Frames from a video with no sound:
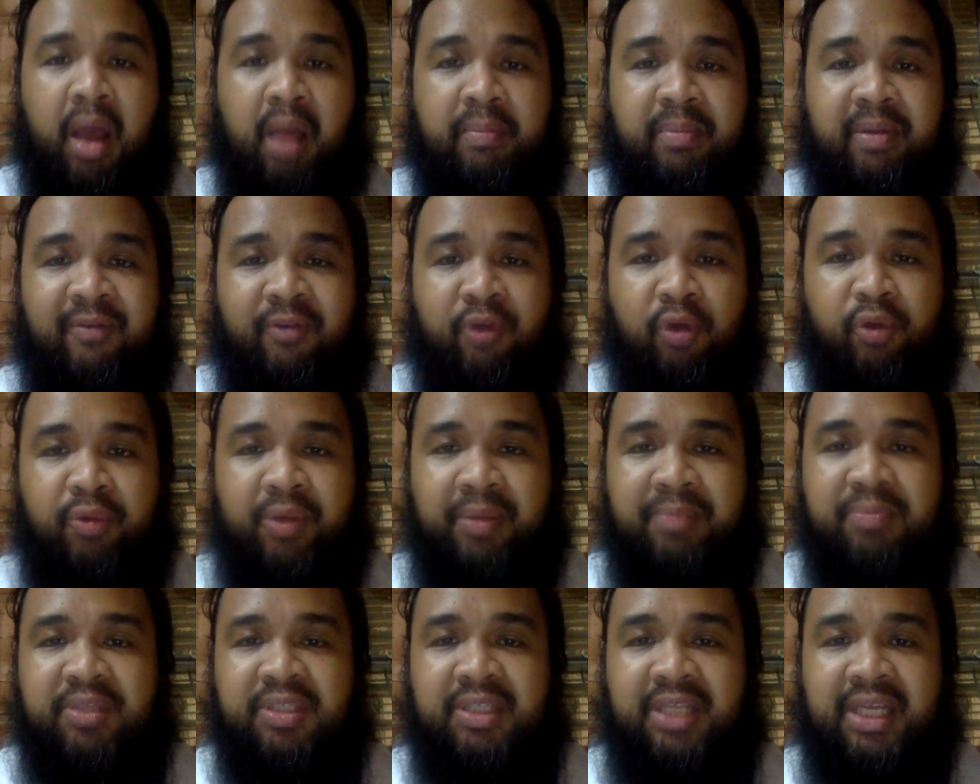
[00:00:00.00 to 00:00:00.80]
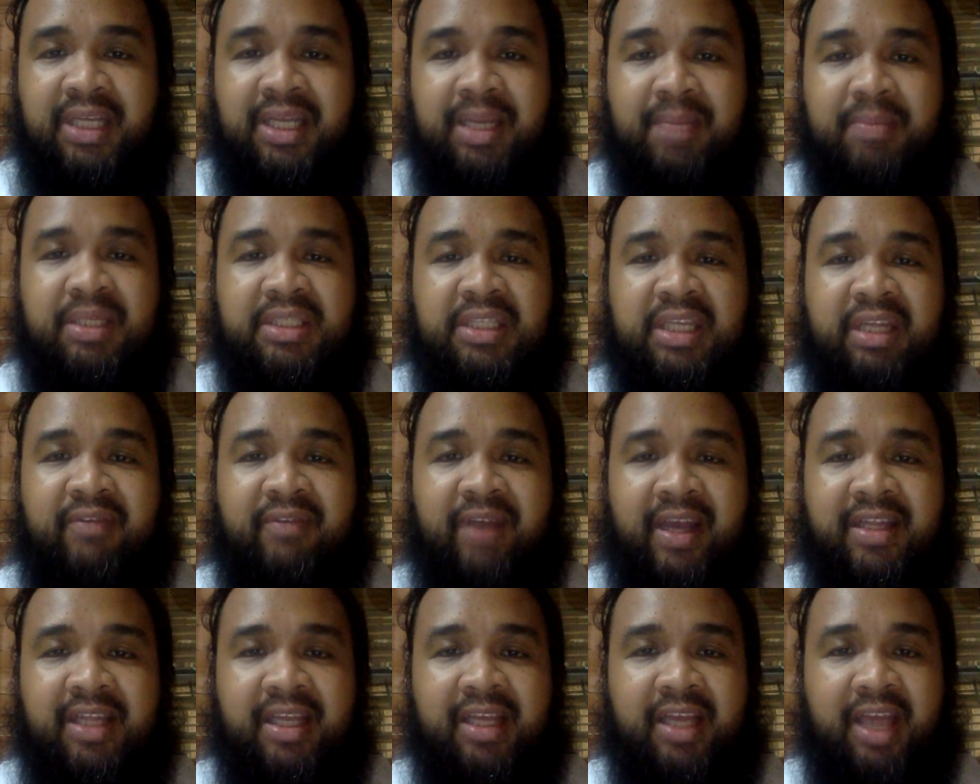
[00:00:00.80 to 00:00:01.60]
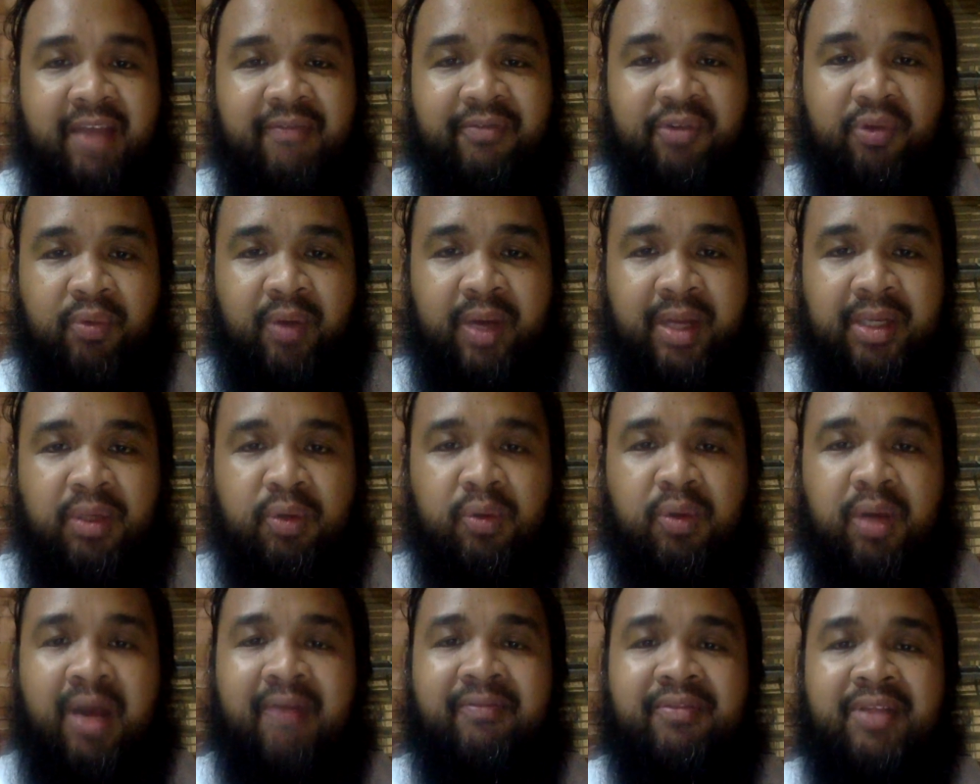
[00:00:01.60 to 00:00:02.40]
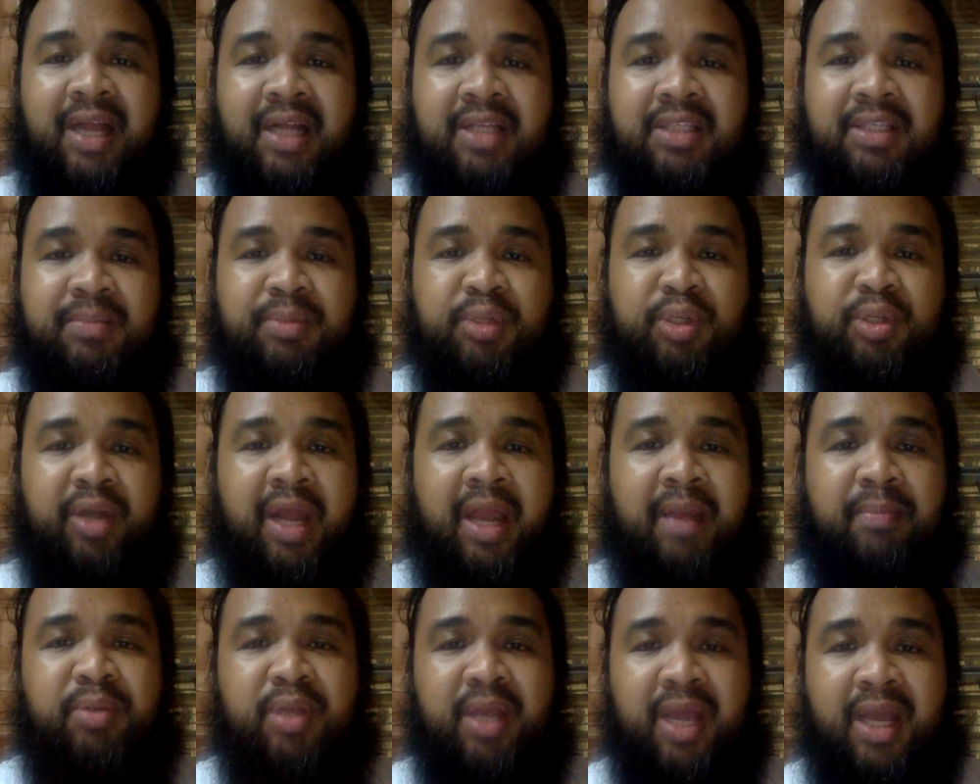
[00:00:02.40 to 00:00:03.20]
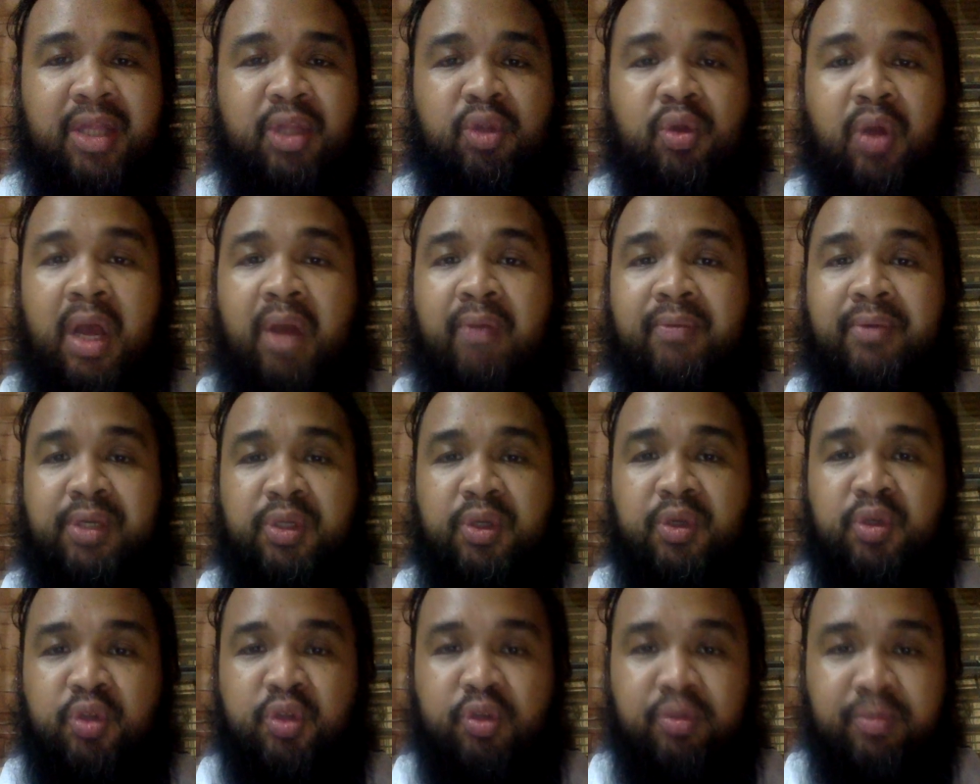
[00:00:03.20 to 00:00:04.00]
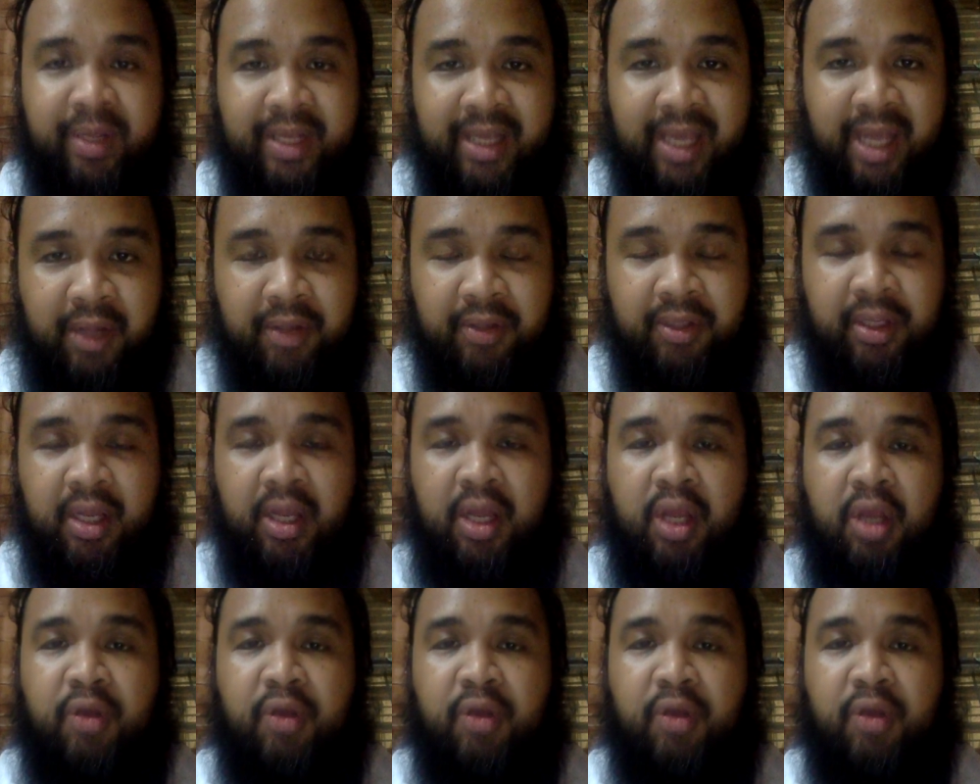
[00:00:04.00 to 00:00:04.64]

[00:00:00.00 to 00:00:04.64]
Before we proceed, I'm just inviting everyone who have not subscribed yet to our YouTube account